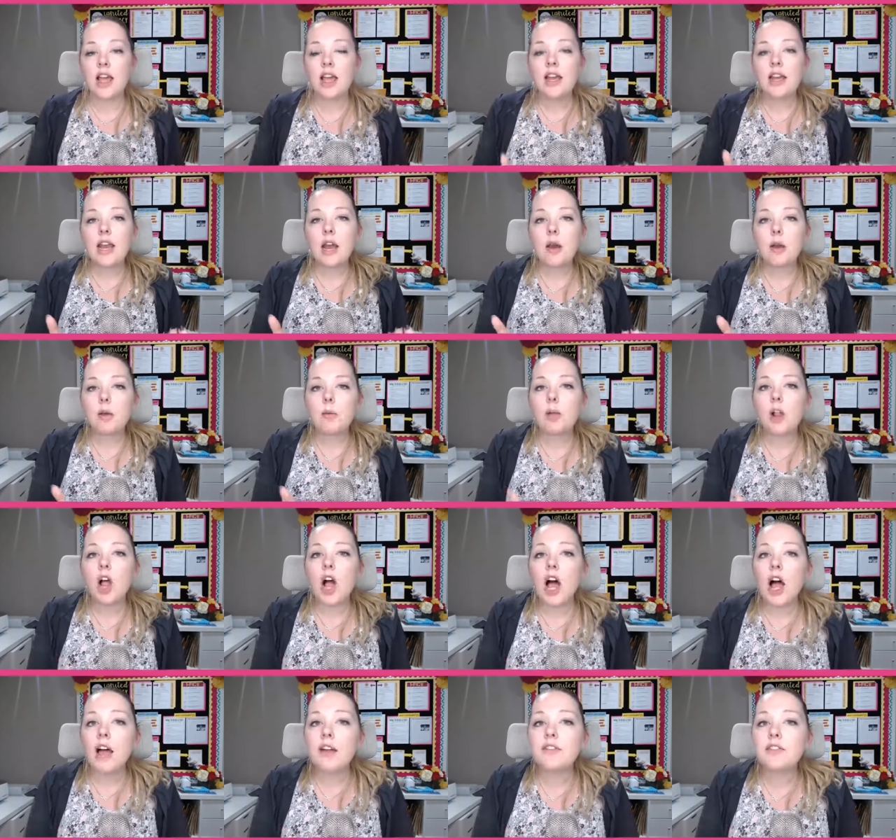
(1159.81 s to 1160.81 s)
Now I will
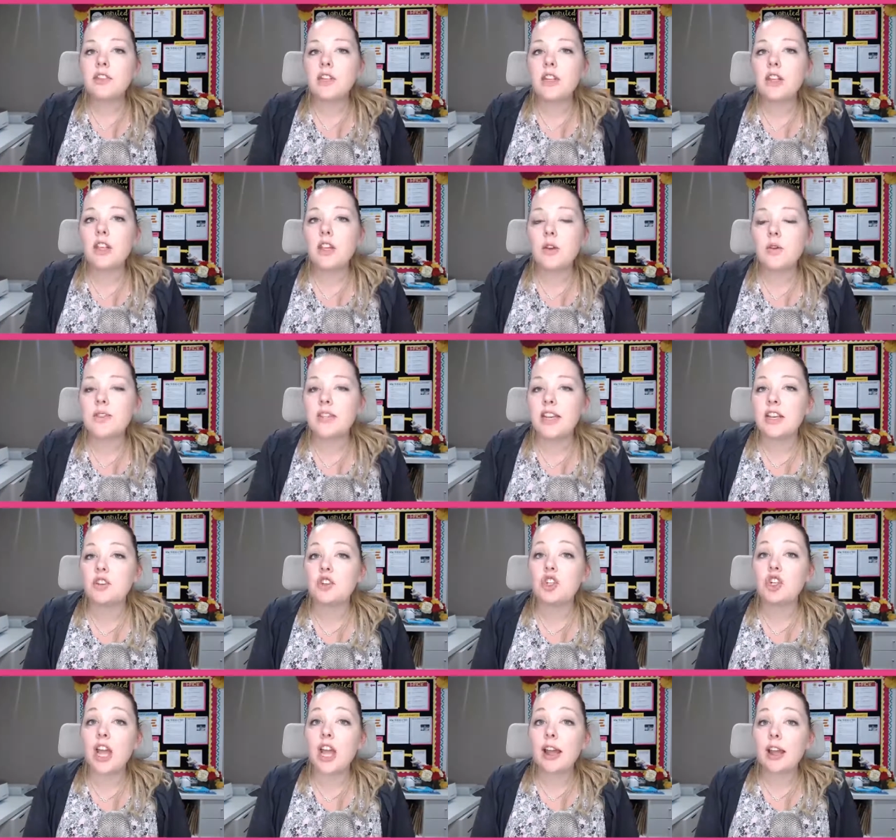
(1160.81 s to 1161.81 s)
often use a
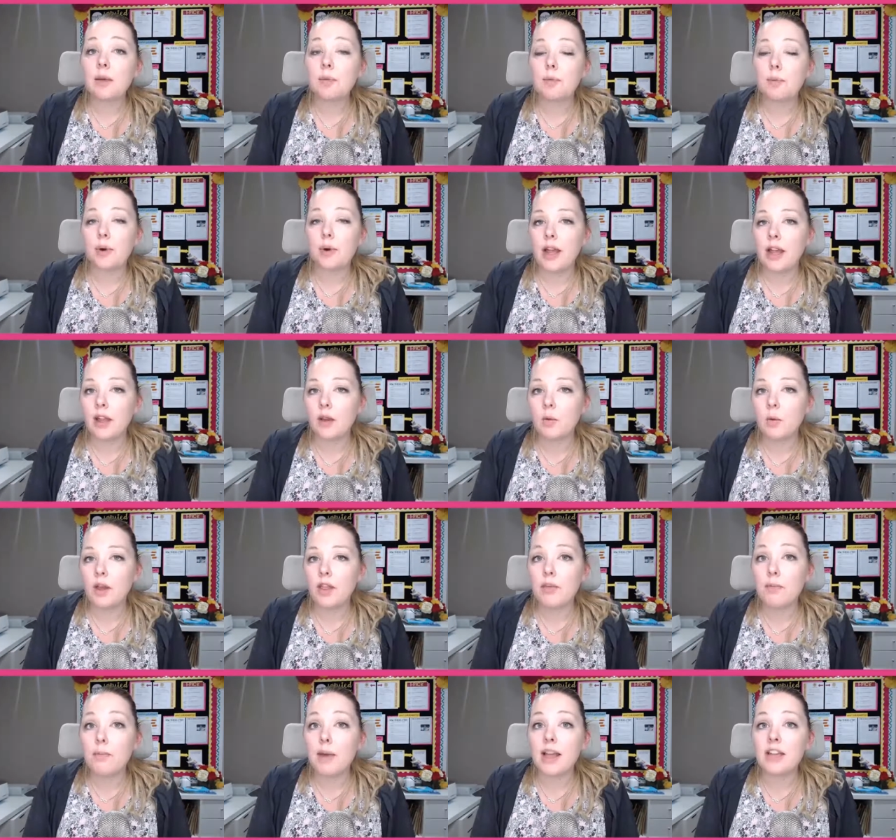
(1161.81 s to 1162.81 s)
check brick
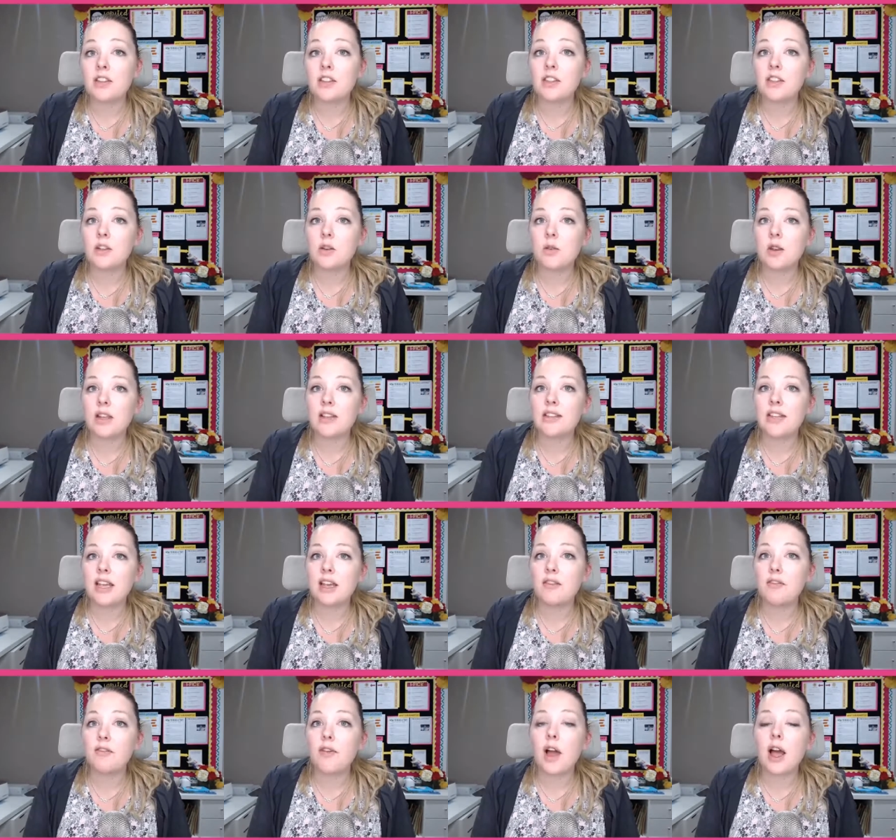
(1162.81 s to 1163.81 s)
with my students
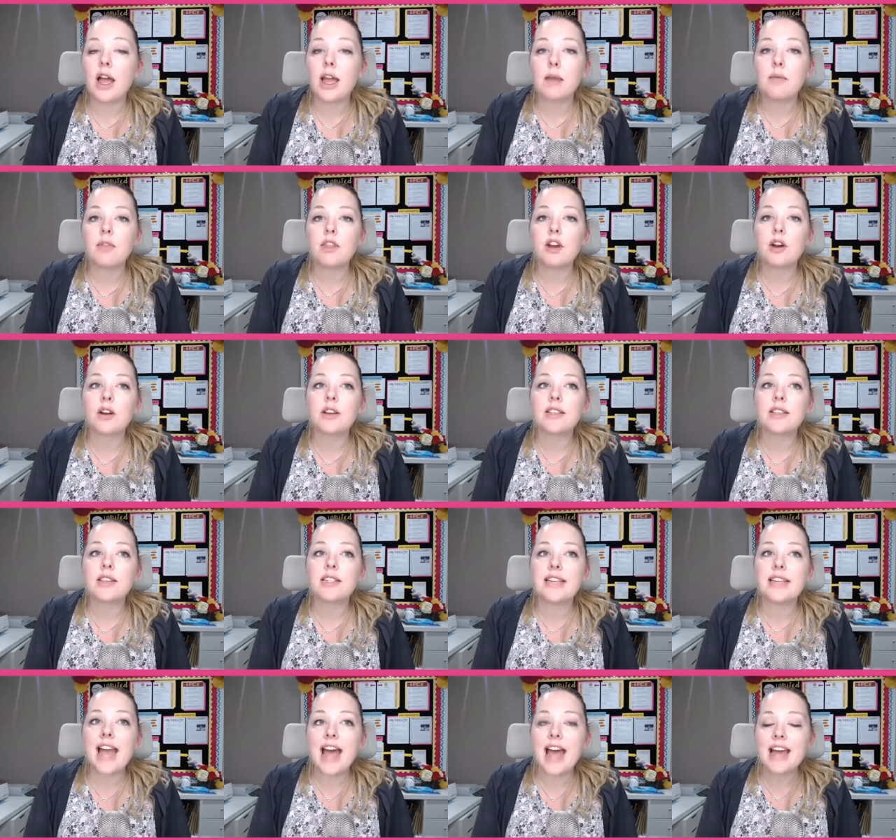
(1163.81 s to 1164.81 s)
if I there is a
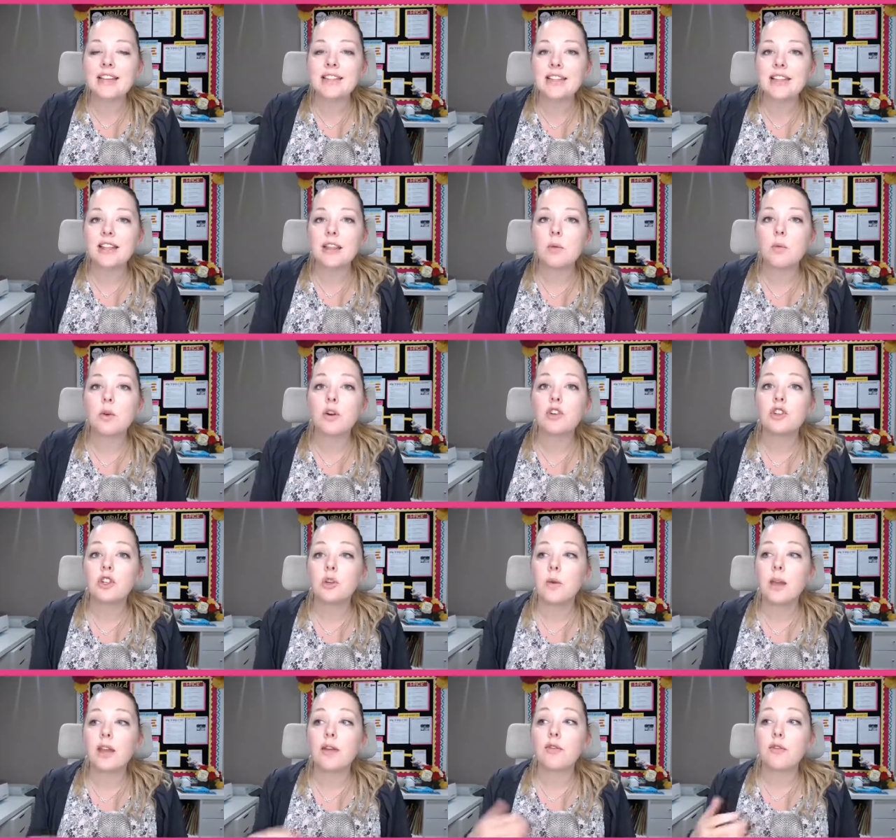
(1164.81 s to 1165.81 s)
task that we're
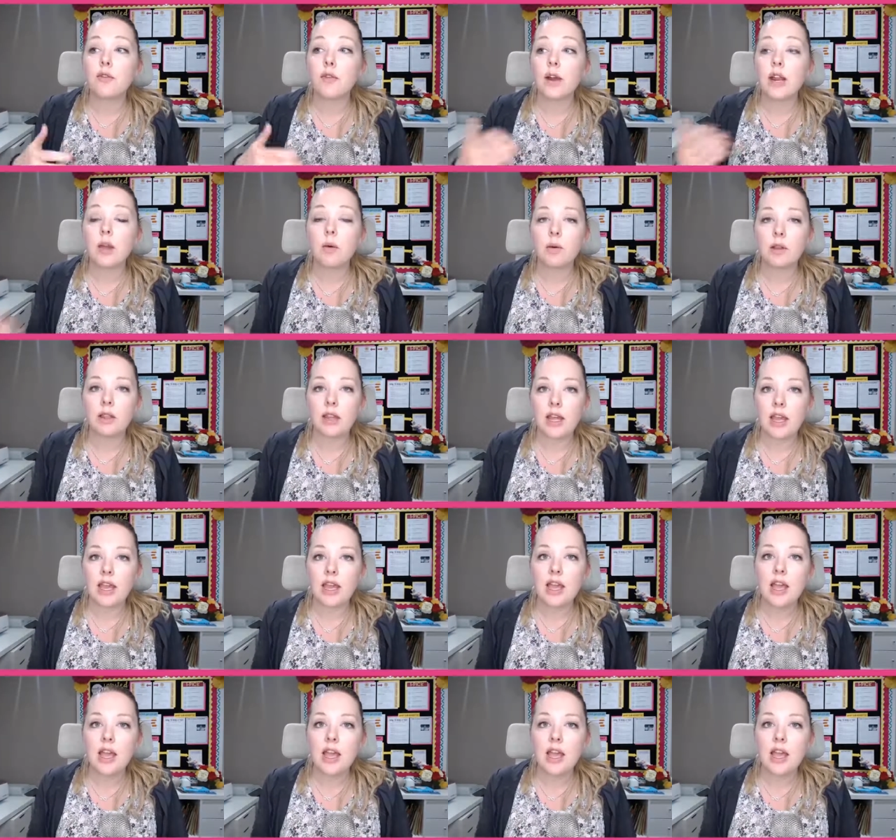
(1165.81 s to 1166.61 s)
doing frequently